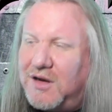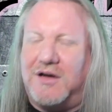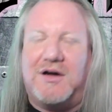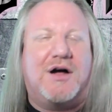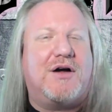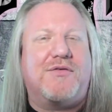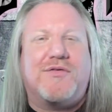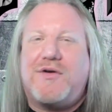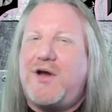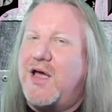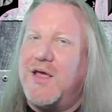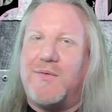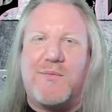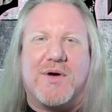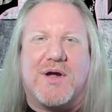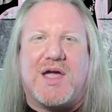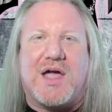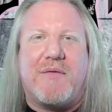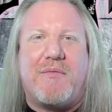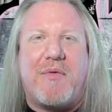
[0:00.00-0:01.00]
All right,
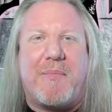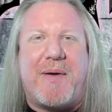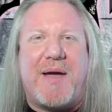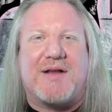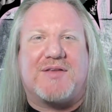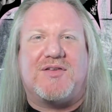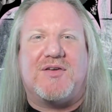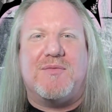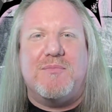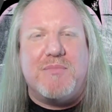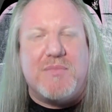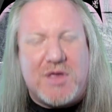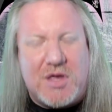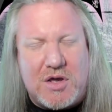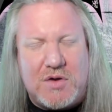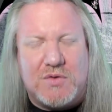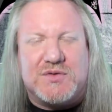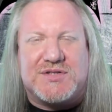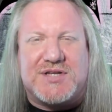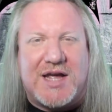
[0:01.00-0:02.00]
we're coming back to
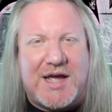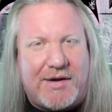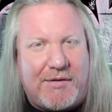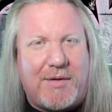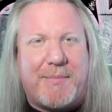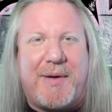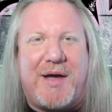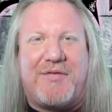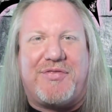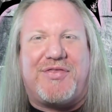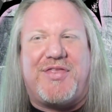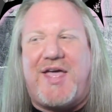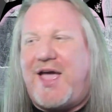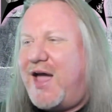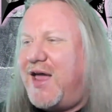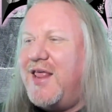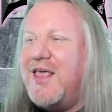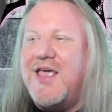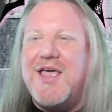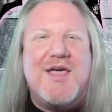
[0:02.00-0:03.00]
Muse. How about
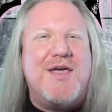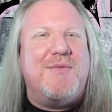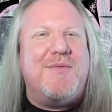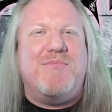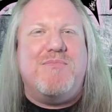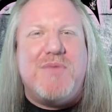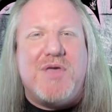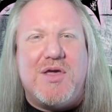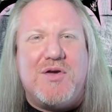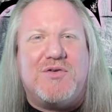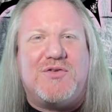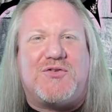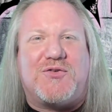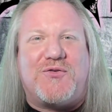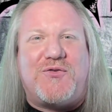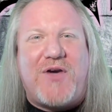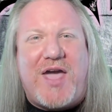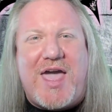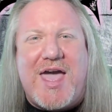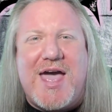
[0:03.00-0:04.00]
that? Muse
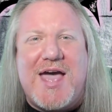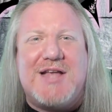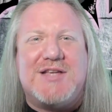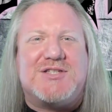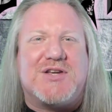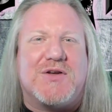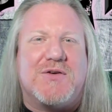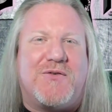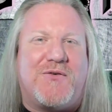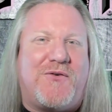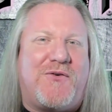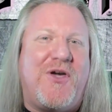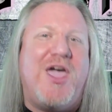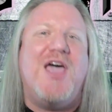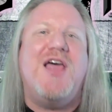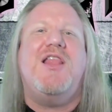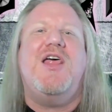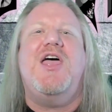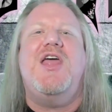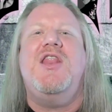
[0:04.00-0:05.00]
fans
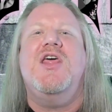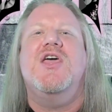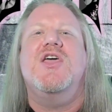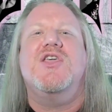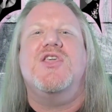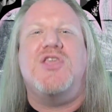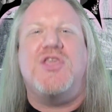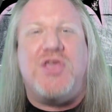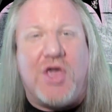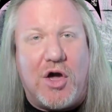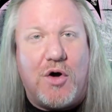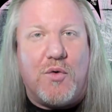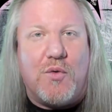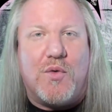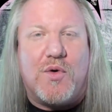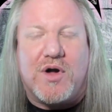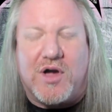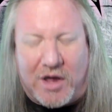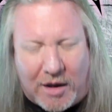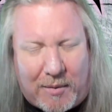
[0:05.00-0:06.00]
feeling you.
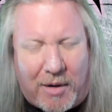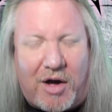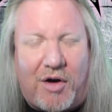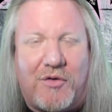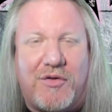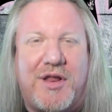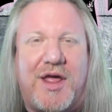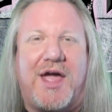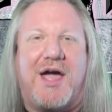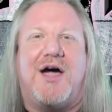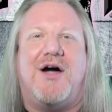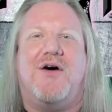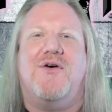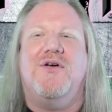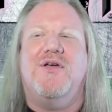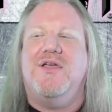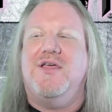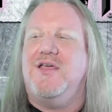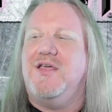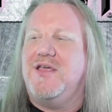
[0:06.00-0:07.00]
Come on now.
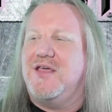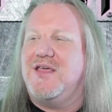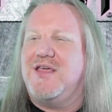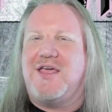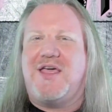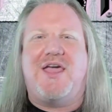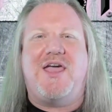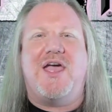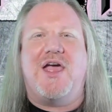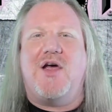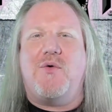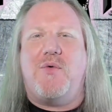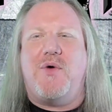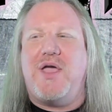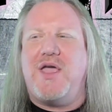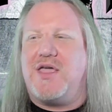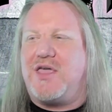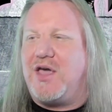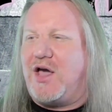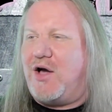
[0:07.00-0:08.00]
Here
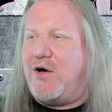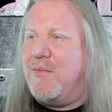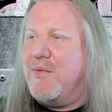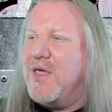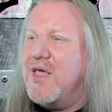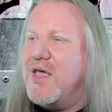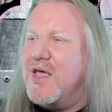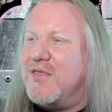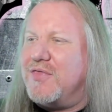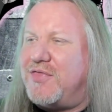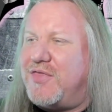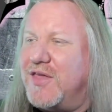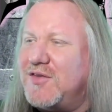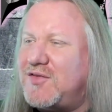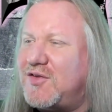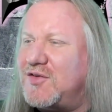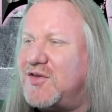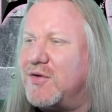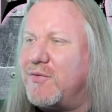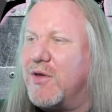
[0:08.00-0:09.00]
we go.
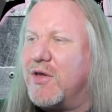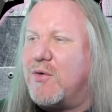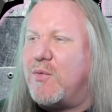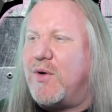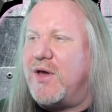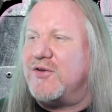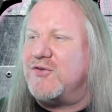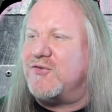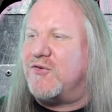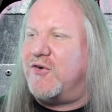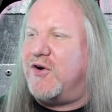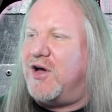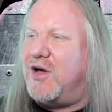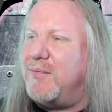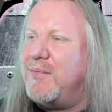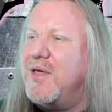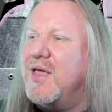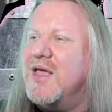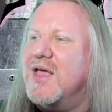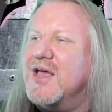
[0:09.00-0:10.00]
This is a request
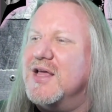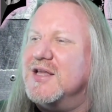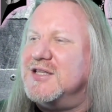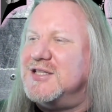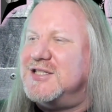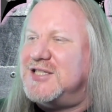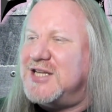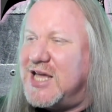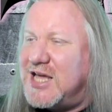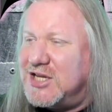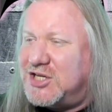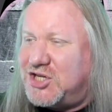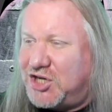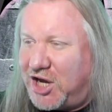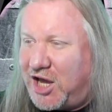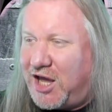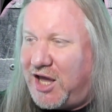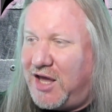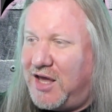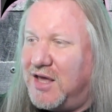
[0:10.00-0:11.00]
from
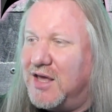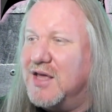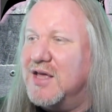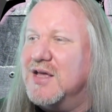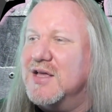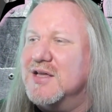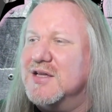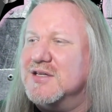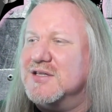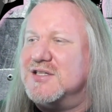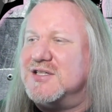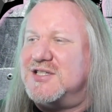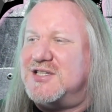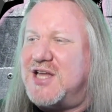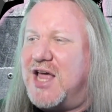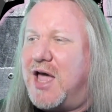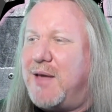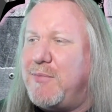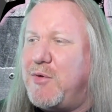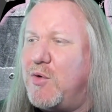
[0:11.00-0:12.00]
DJ
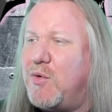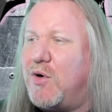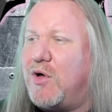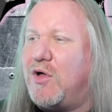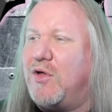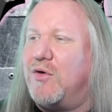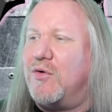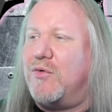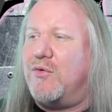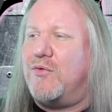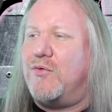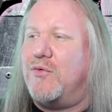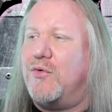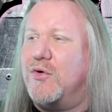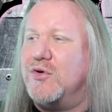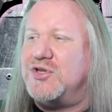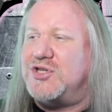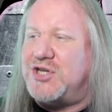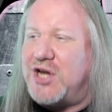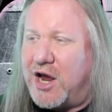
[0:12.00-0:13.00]
Samuel
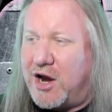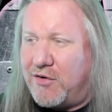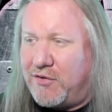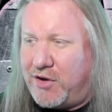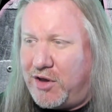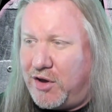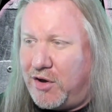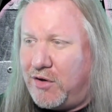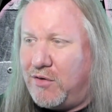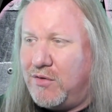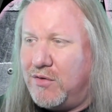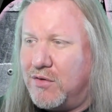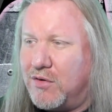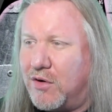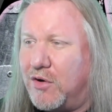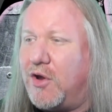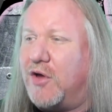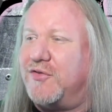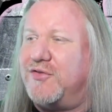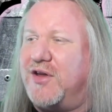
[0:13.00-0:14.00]
Rogerio.
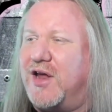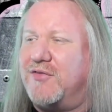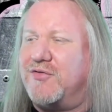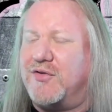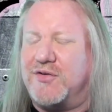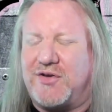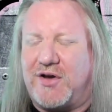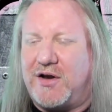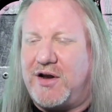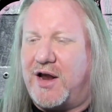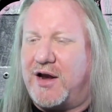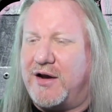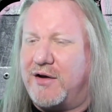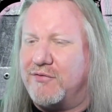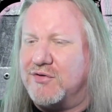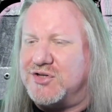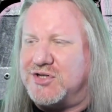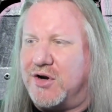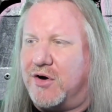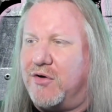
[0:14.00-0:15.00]
Oh no, i not, sorry, not,
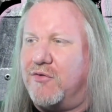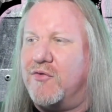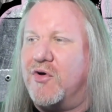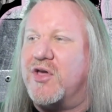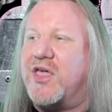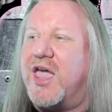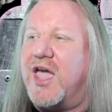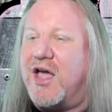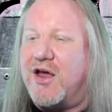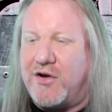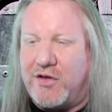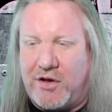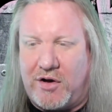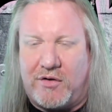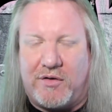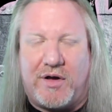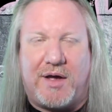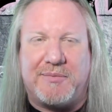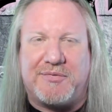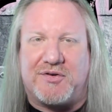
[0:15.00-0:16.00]
not Rogerio.
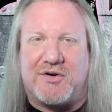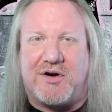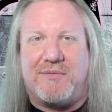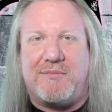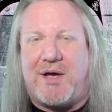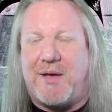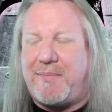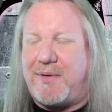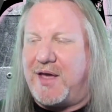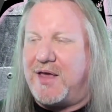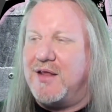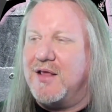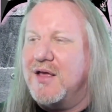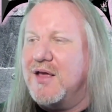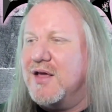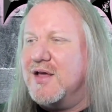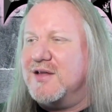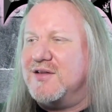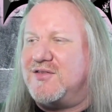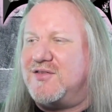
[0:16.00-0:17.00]
Rogerio. I'm sorry, my bad.
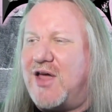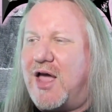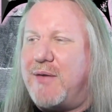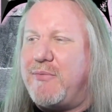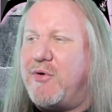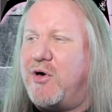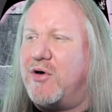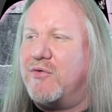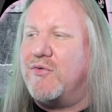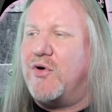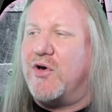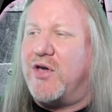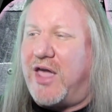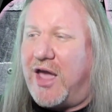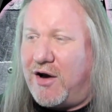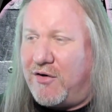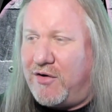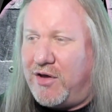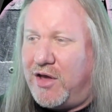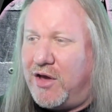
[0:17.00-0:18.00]
Samuel
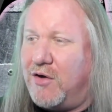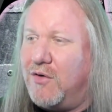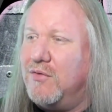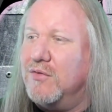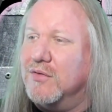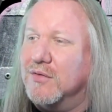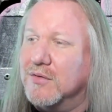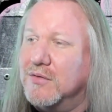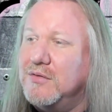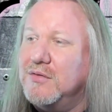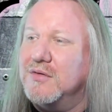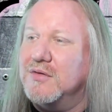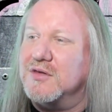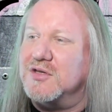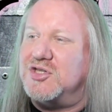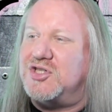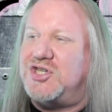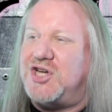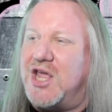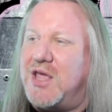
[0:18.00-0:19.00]
Rogerio,
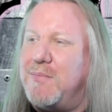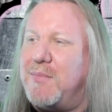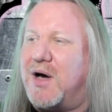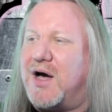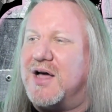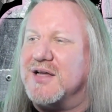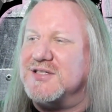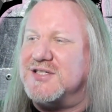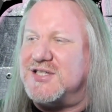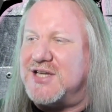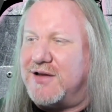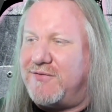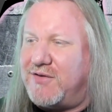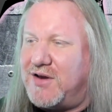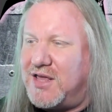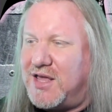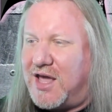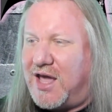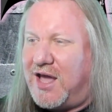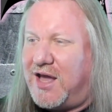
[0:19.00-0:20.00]

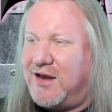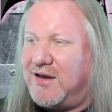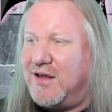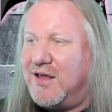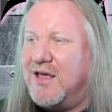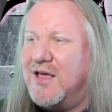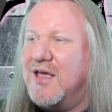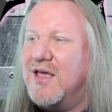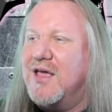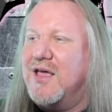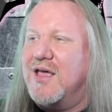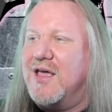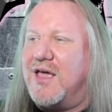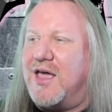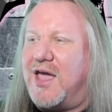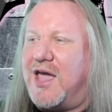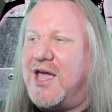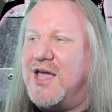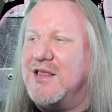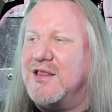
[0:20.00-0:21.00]
Gmon78,
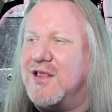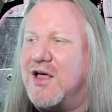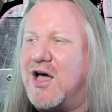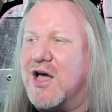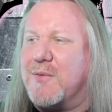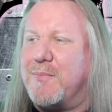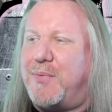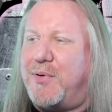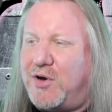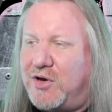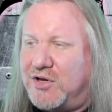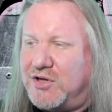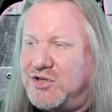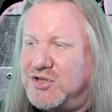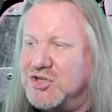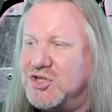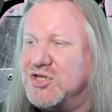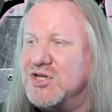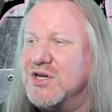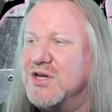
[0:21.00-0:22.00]
Alok
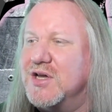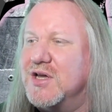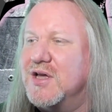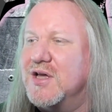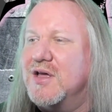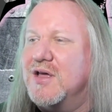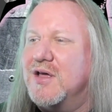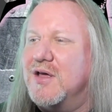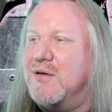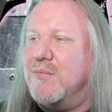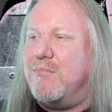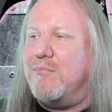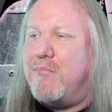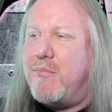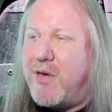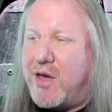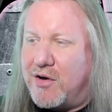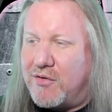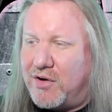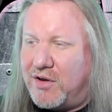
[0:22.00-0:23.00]
Punj,
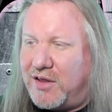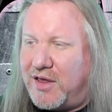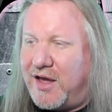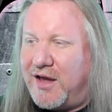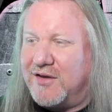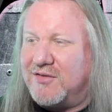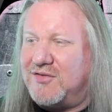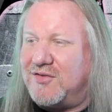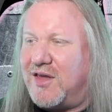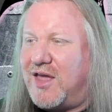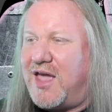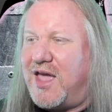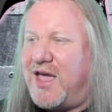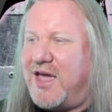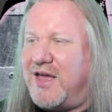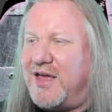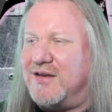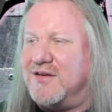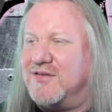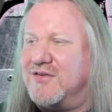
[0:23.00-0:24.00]
Miralex,
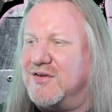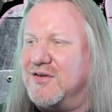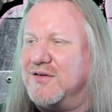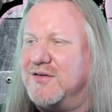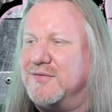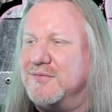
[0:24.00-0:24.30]
and